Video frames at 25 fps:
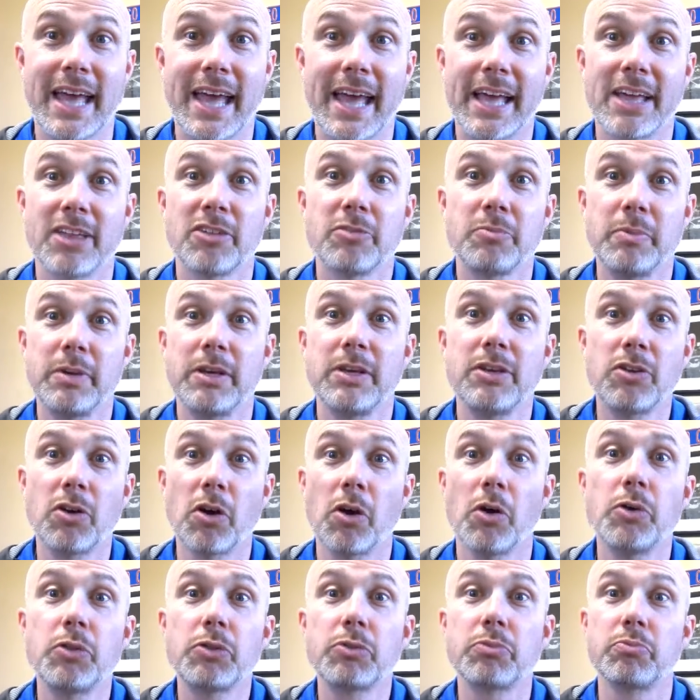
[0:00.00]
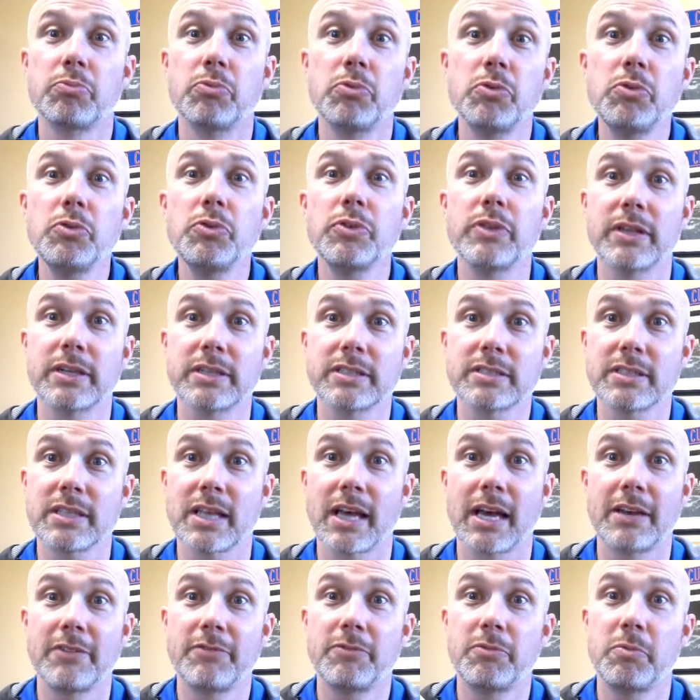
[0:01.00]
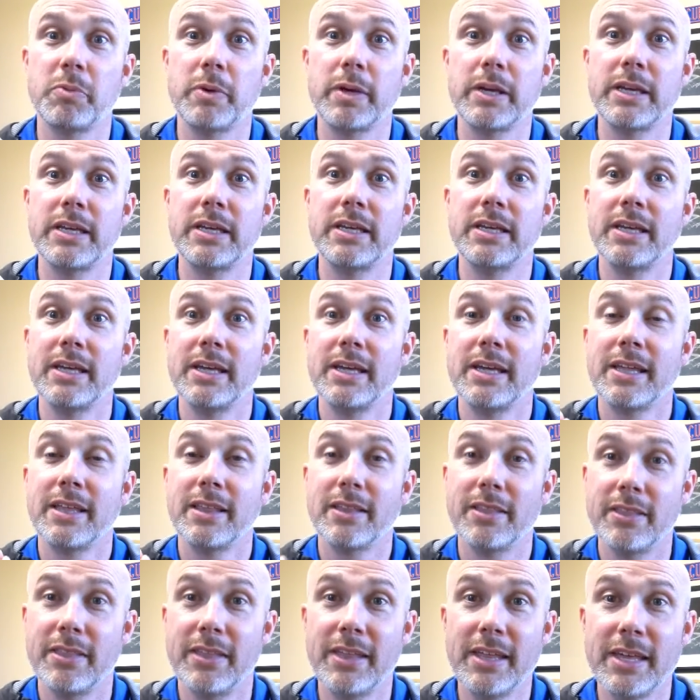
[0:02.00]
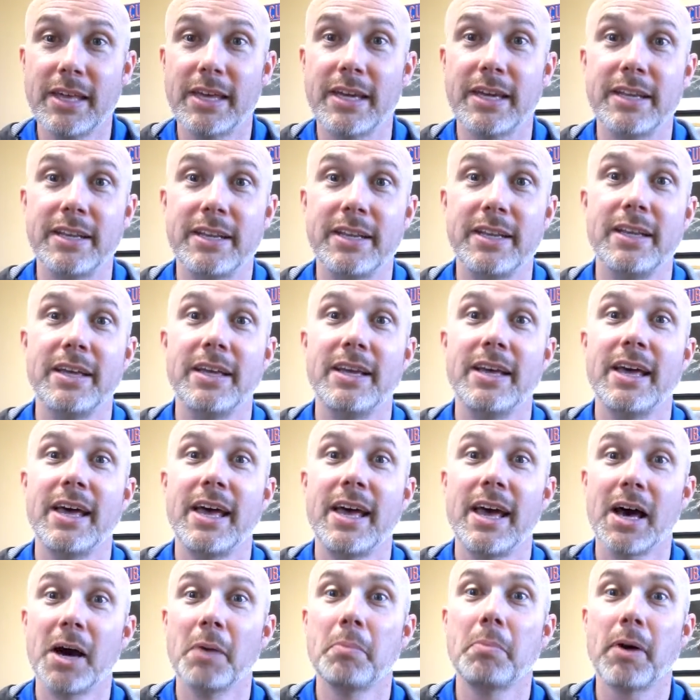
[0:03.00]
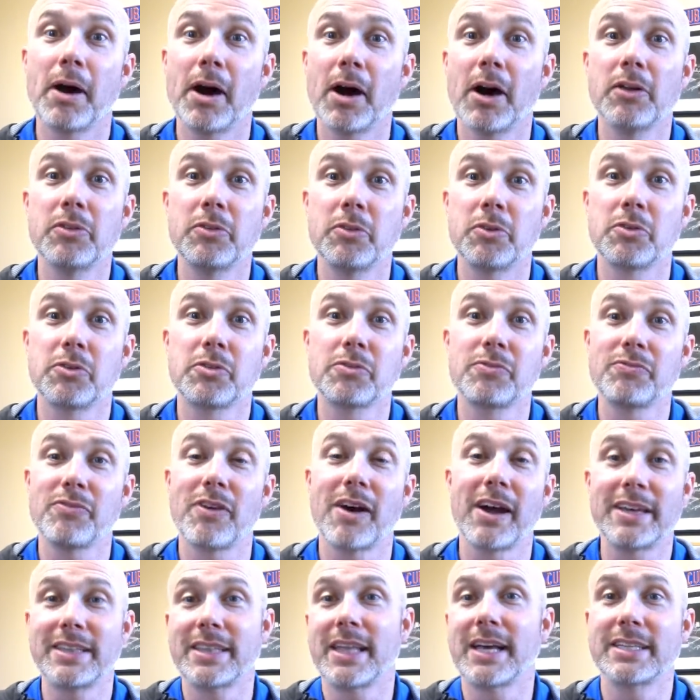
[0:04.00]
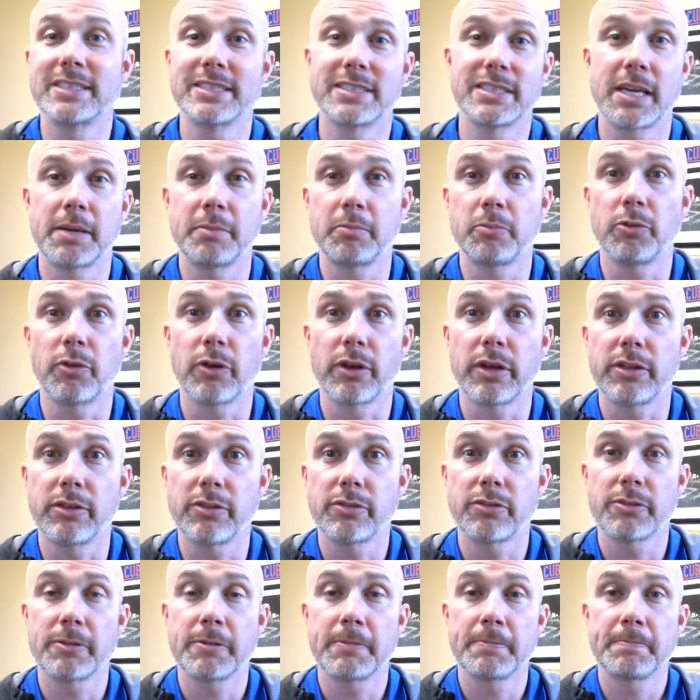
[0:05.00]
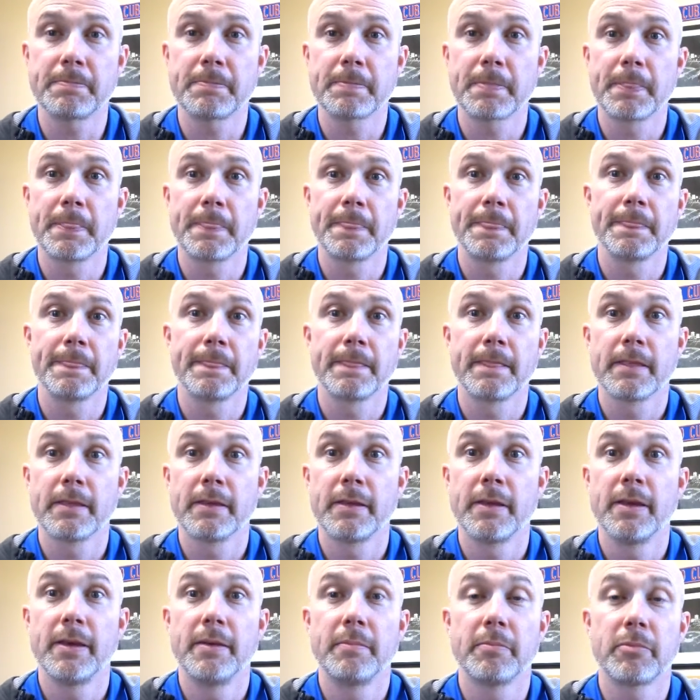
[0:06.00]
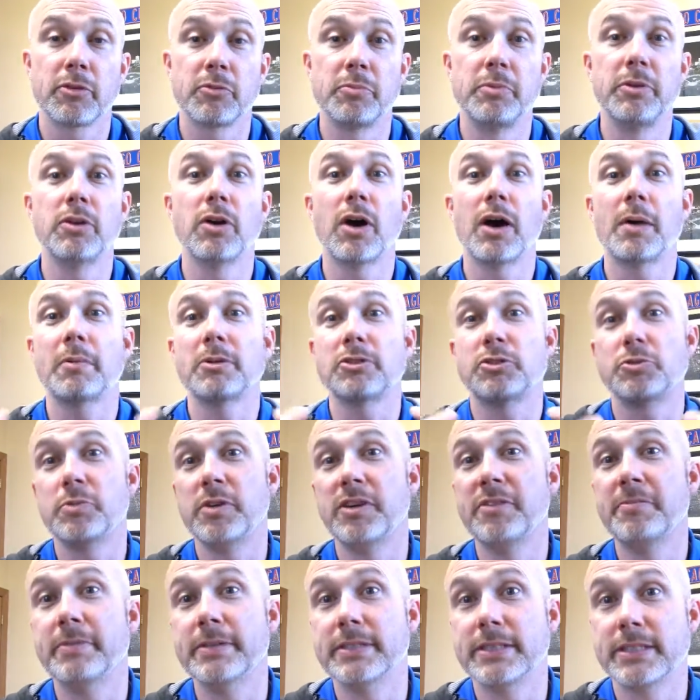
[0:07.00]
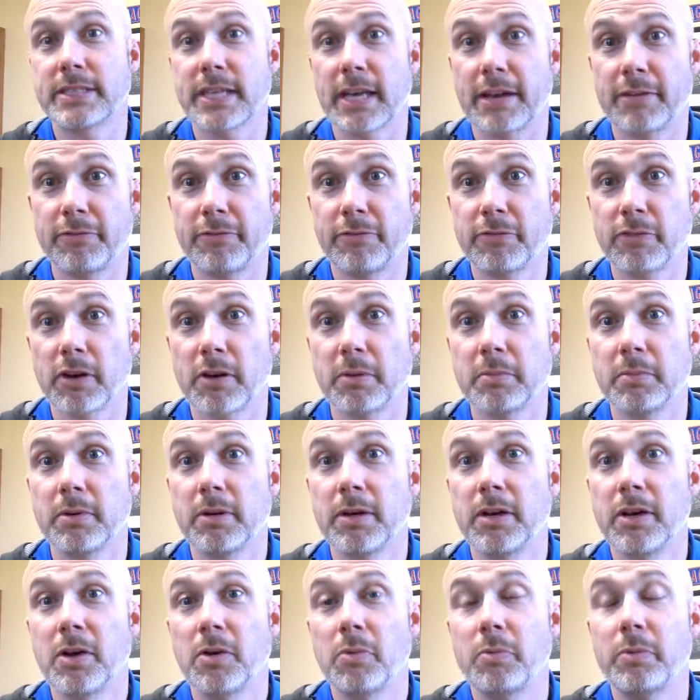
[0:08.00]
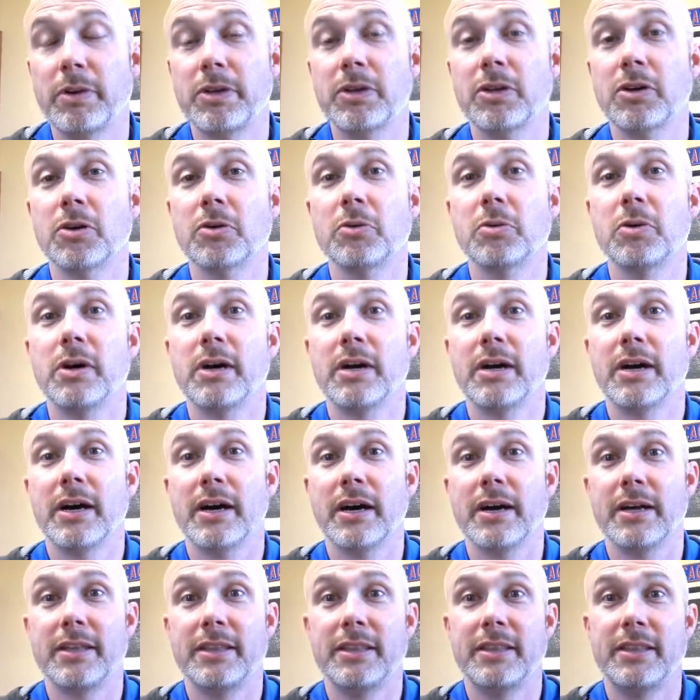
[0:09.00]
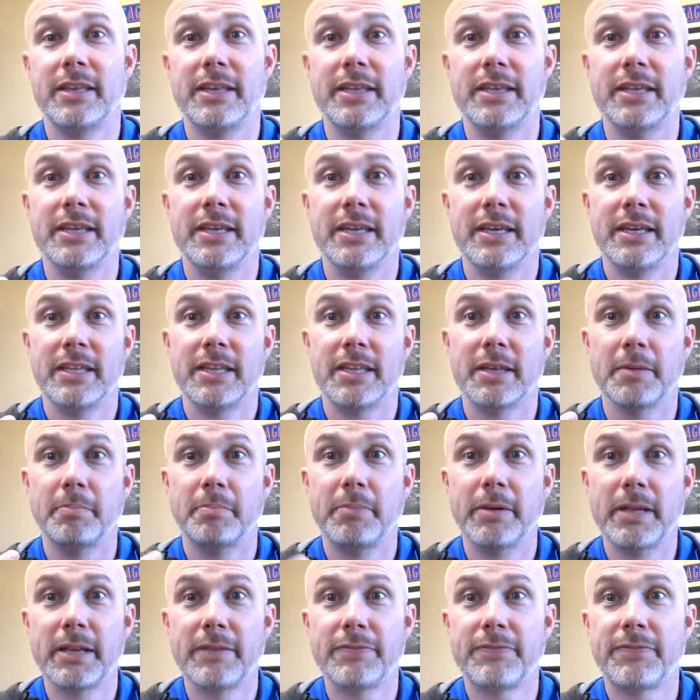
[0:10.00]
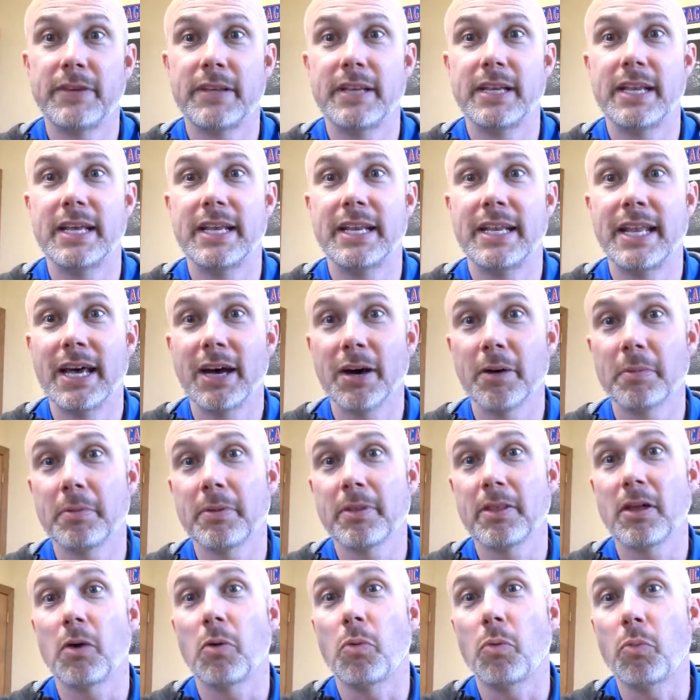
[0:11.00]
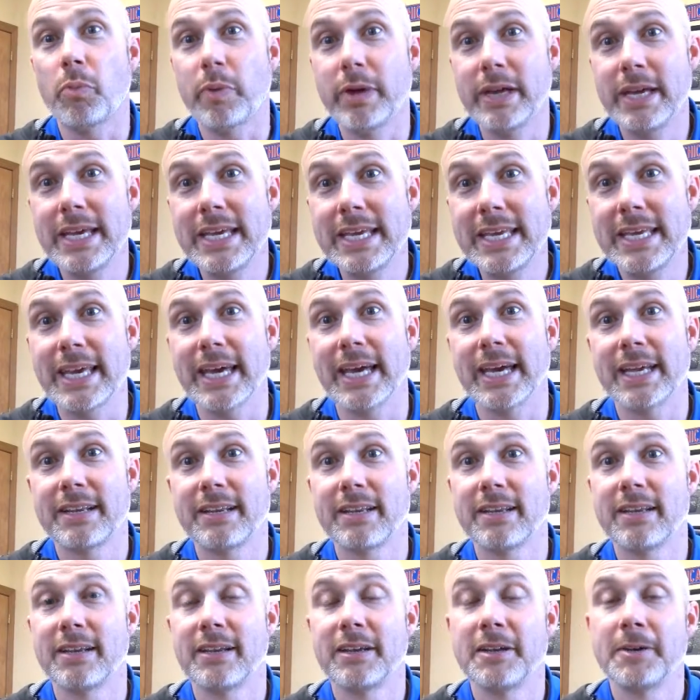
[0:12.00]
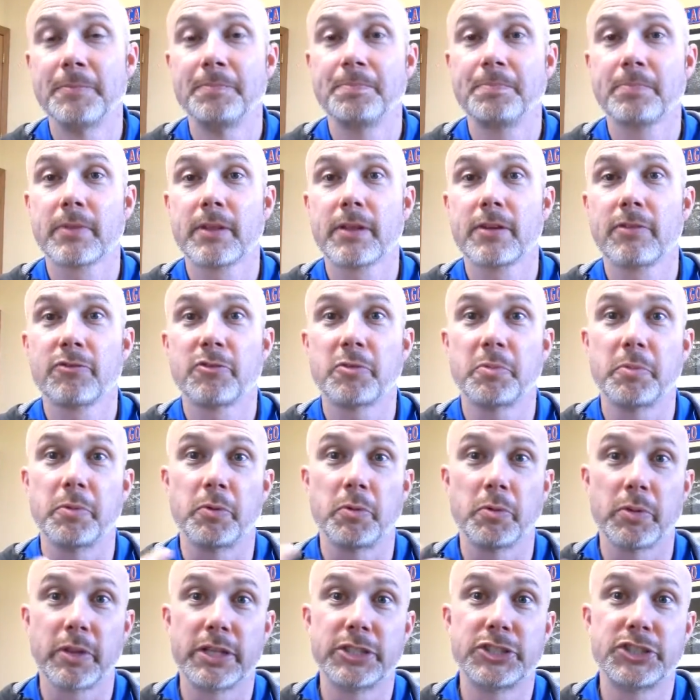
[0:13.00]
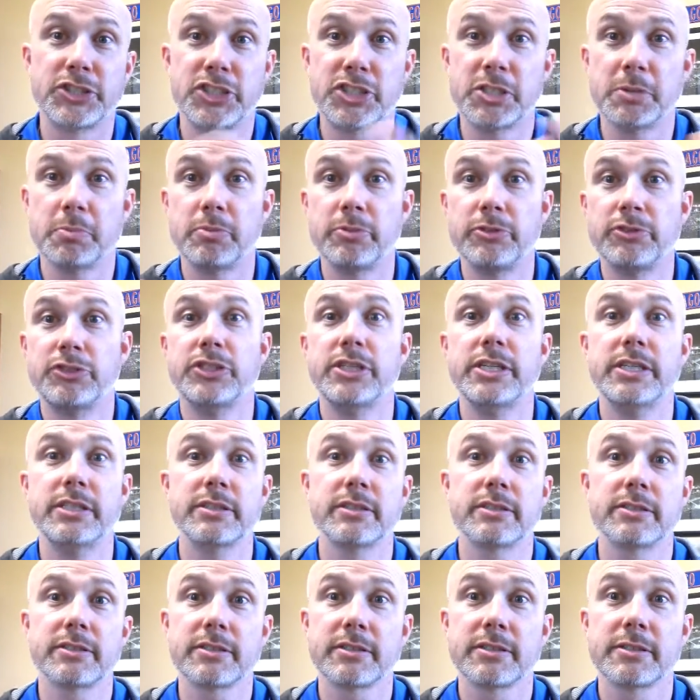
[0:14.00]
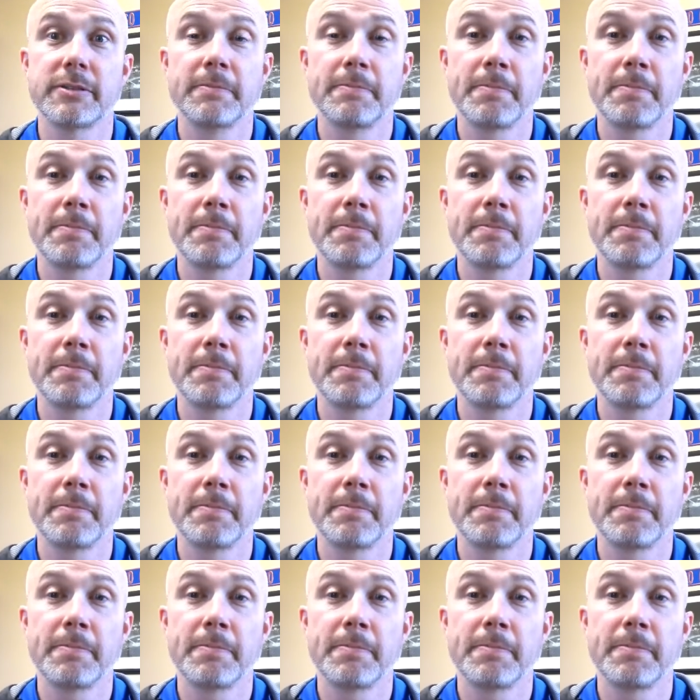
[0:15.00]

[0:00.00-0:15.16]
as we go through this life, we then help others find that same grace. Because we know how much we've been saved from. We know uh, the, the benefit and help that we get from a relationship with Jesus.